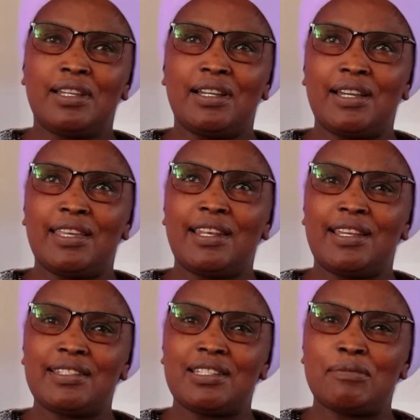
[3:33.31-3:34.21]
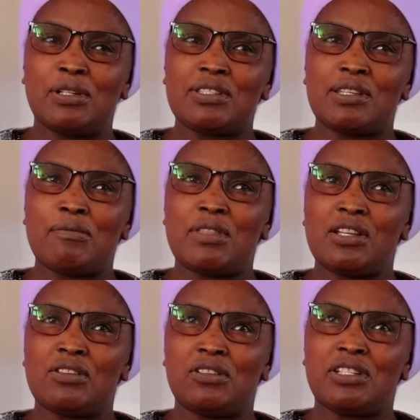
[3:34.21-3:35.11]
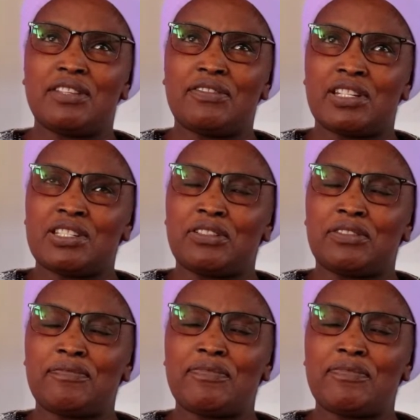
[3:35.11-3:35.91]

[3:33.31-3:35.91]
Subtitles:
I learned about something called depression.